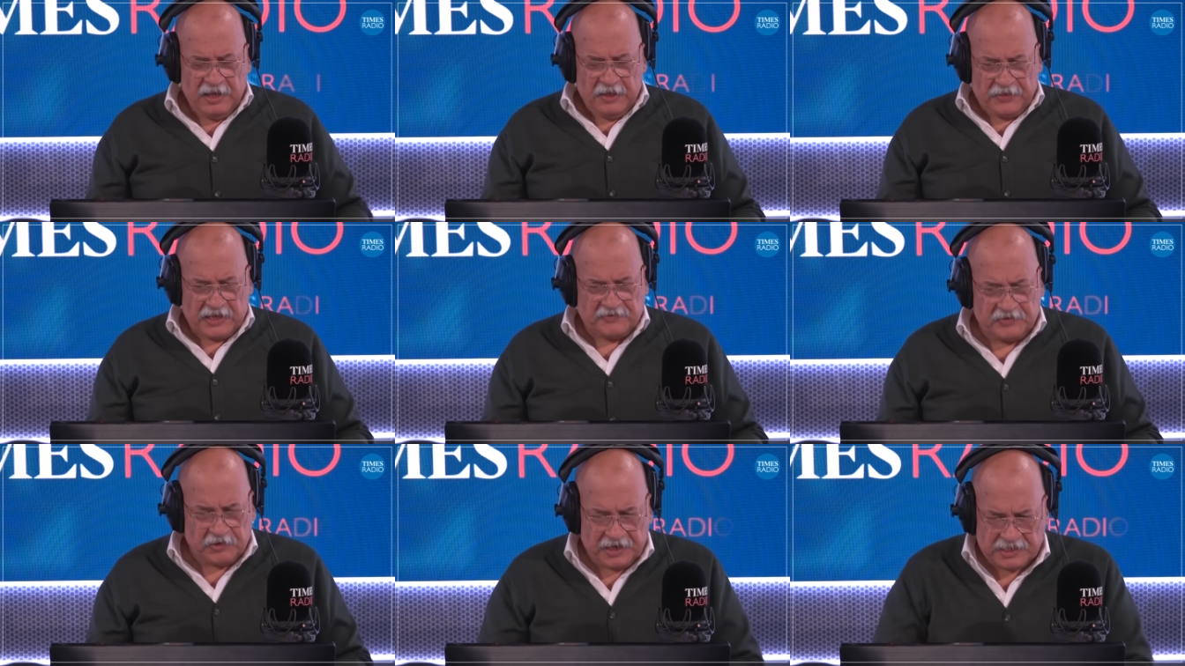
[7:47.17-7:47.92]
Thanks
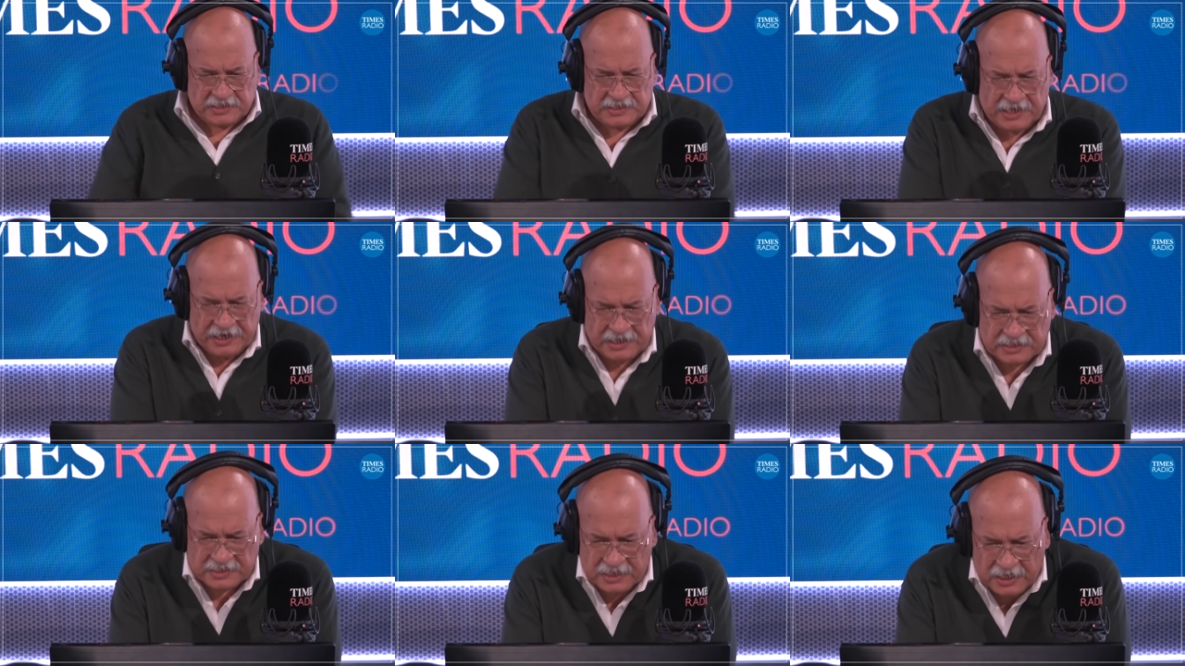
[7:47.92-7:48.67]
for joining us and telling
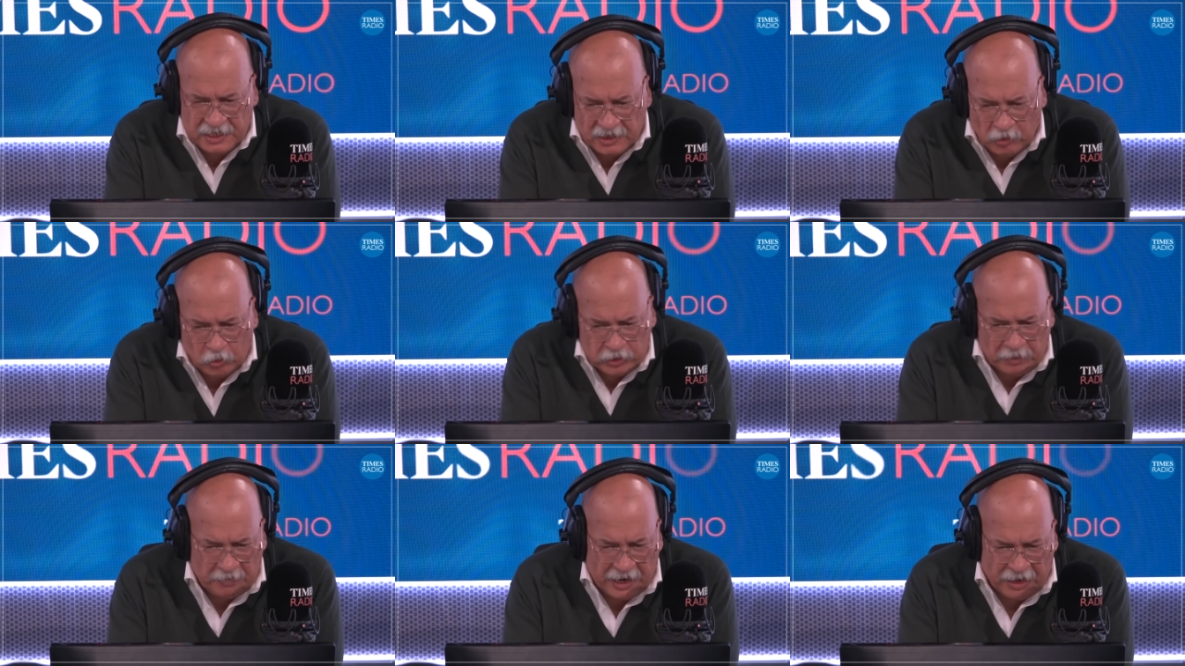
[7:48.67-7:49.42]
us
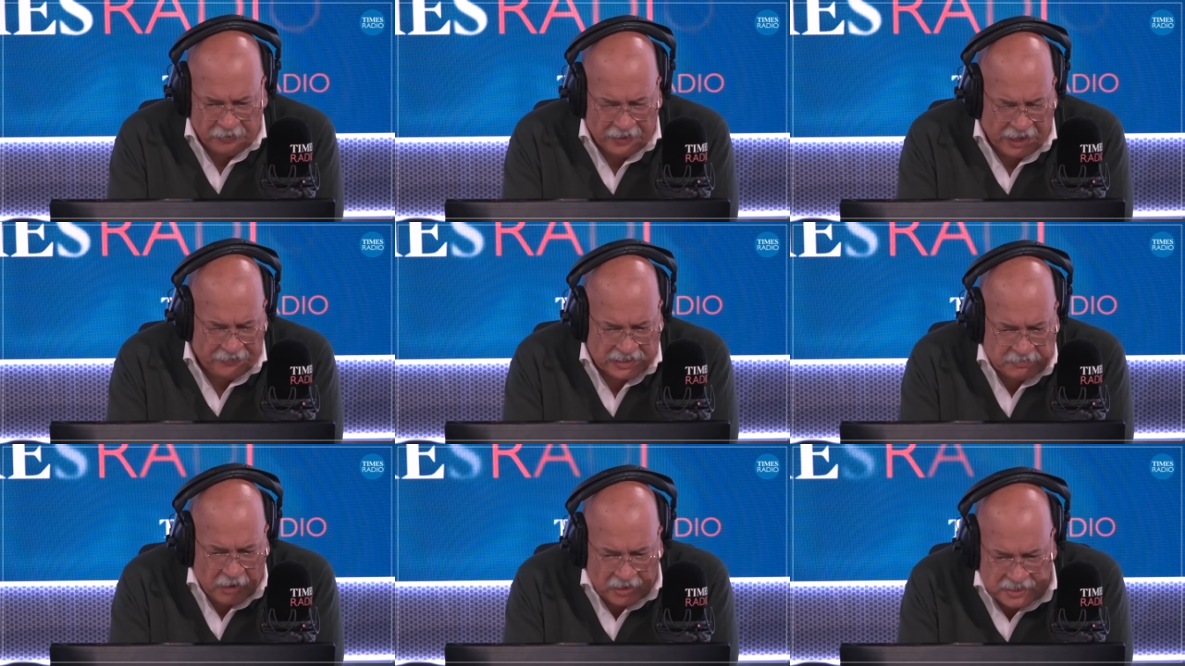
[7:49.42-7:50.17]
all about that.
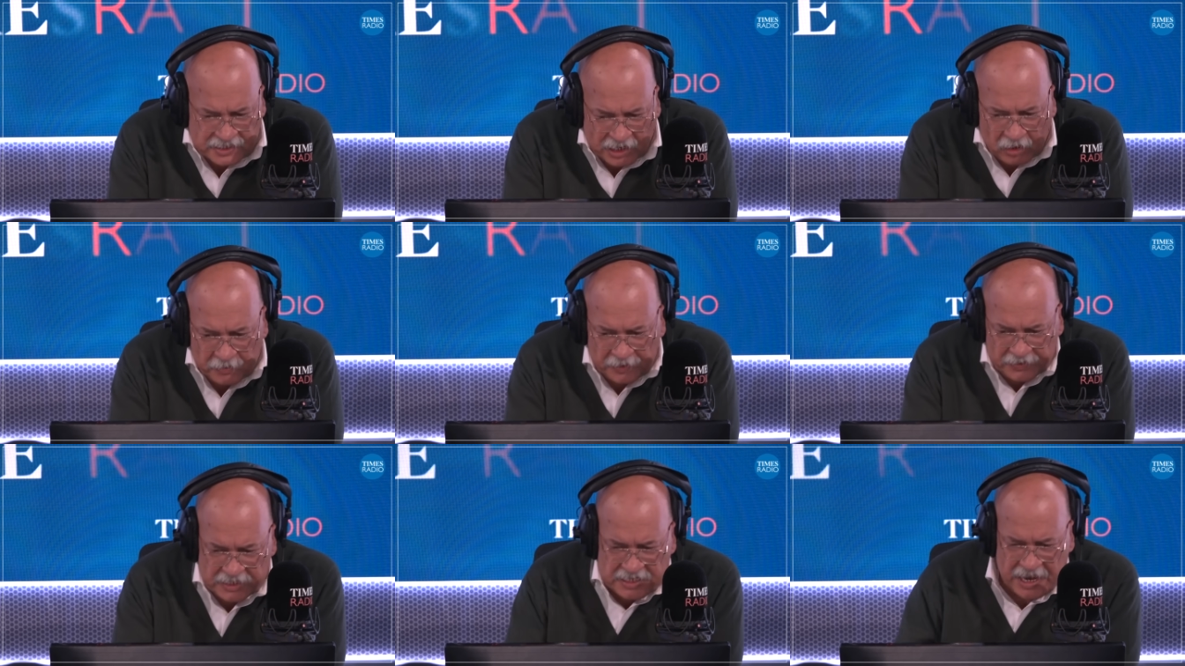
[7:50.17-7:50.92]
That's Mark
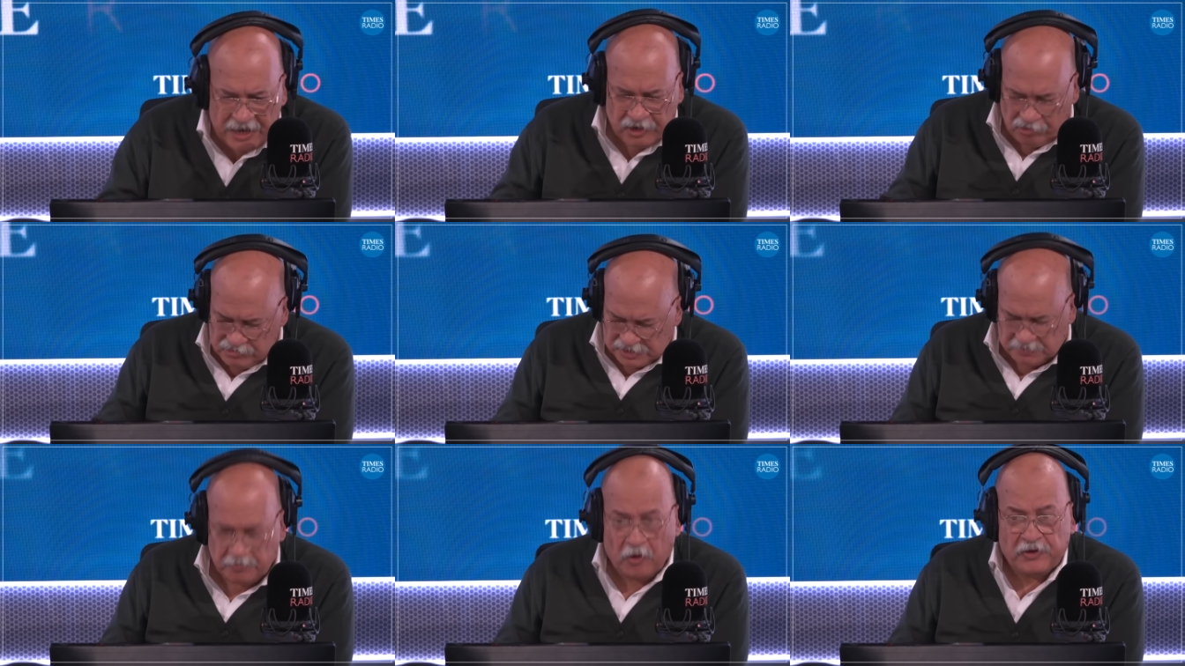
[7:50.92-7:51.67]
Sellman, the tech
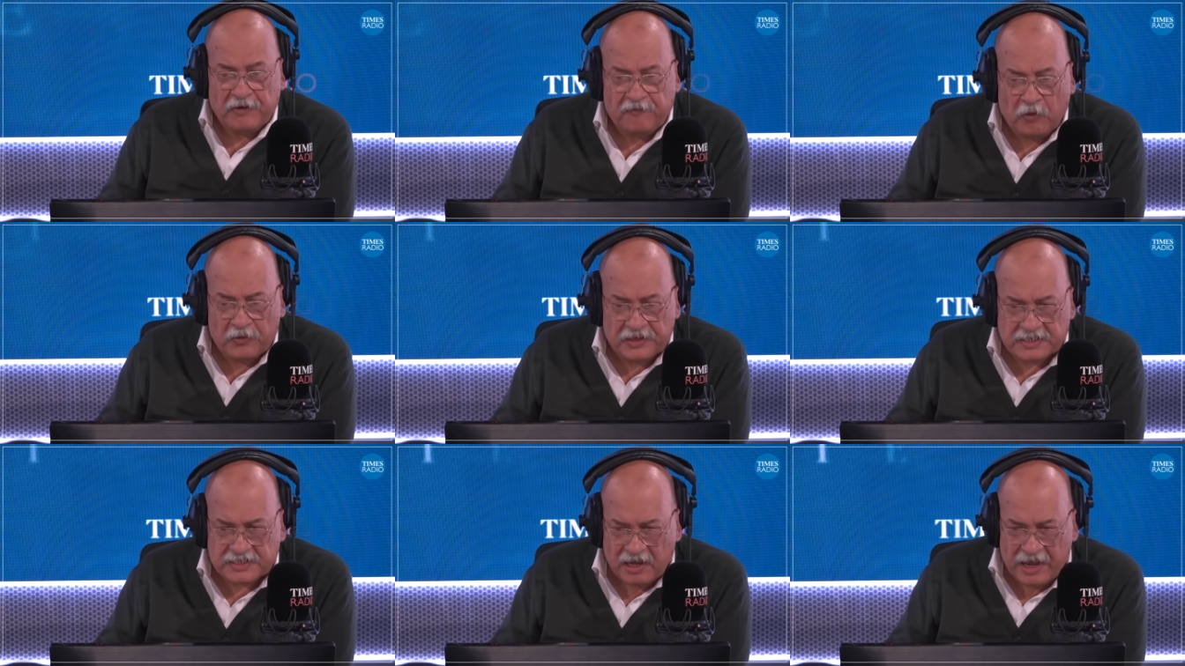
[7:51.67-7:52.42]
correspondent for
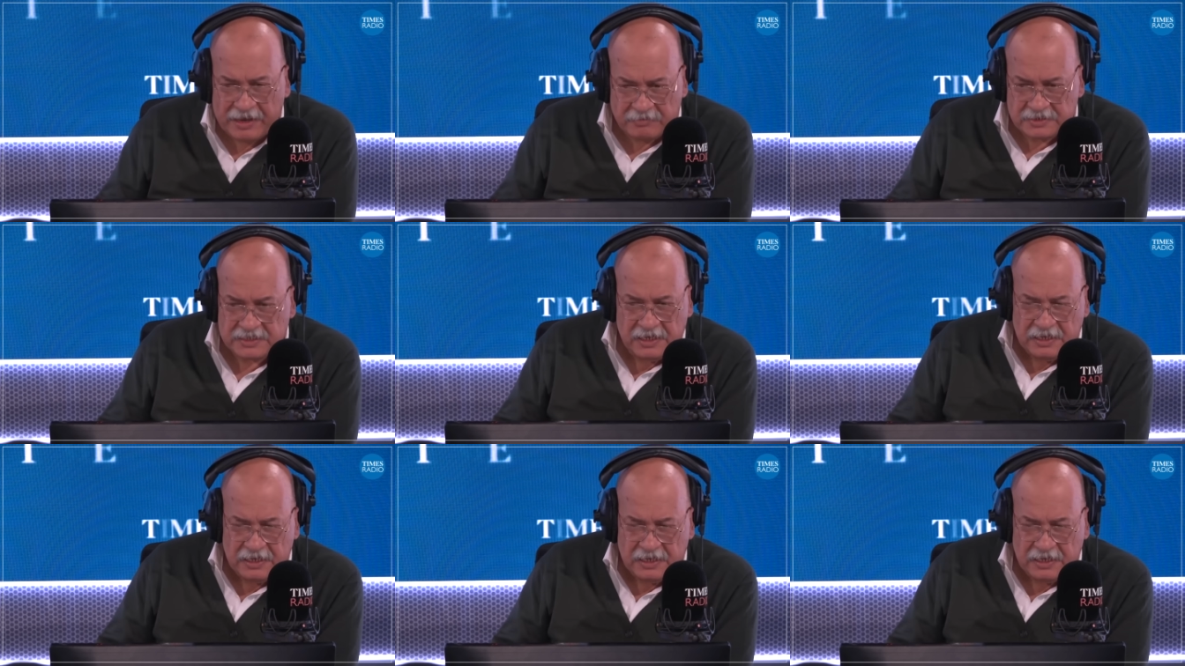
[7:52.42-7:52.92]
The Times.